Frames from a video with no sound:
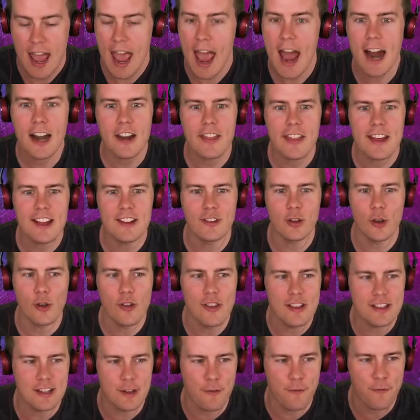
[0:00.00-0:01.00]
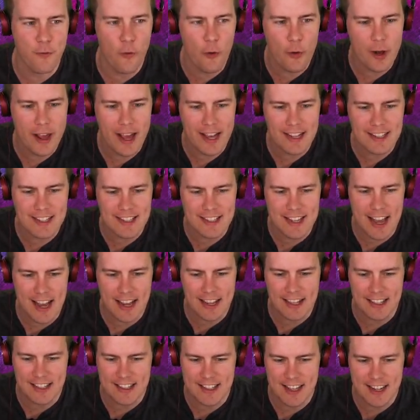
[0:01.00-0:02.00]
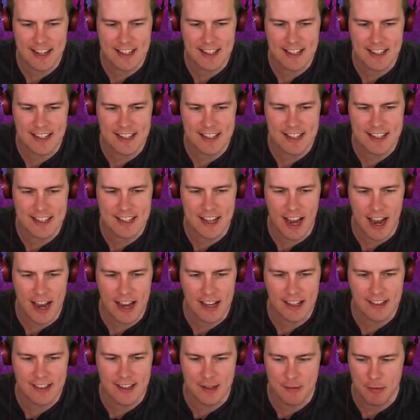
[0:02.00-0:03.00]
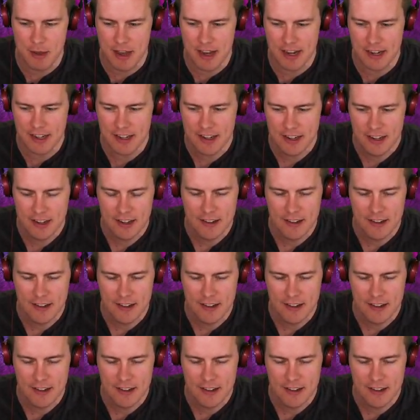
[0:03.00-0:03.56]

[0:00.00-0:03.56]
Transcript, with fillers: how do they do this in forty-eight seconds? That is insane to me.